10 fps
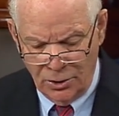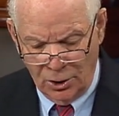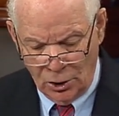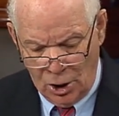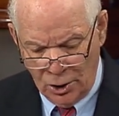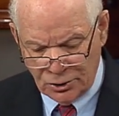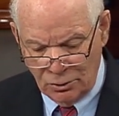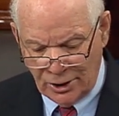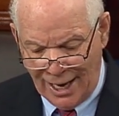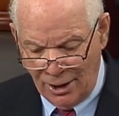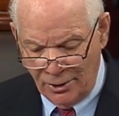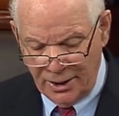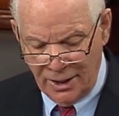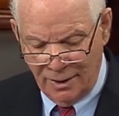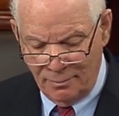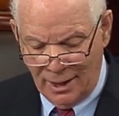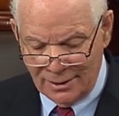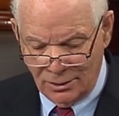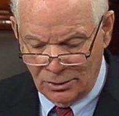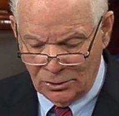"The law's
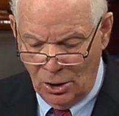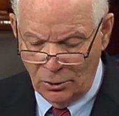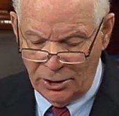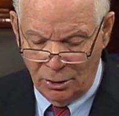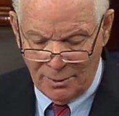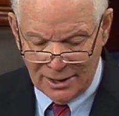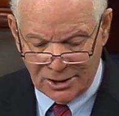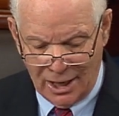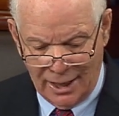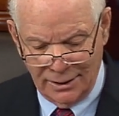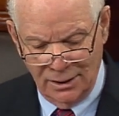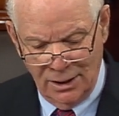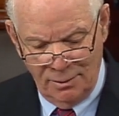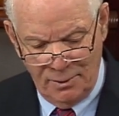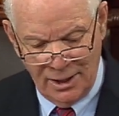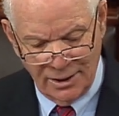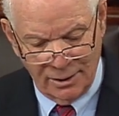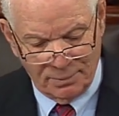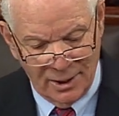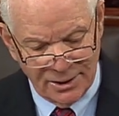totally on my side," meaning that
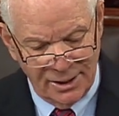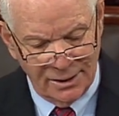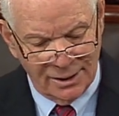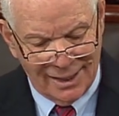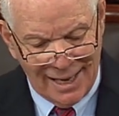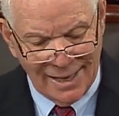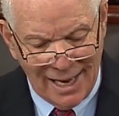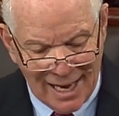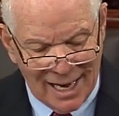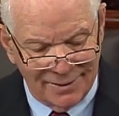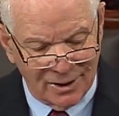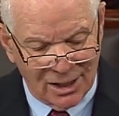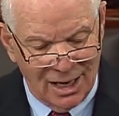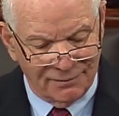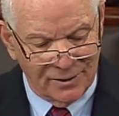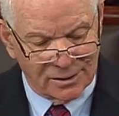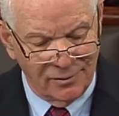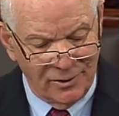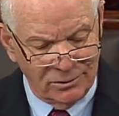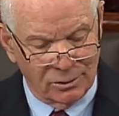the president can't have a conflict
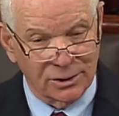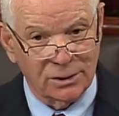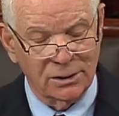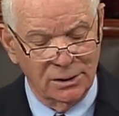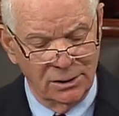of interest.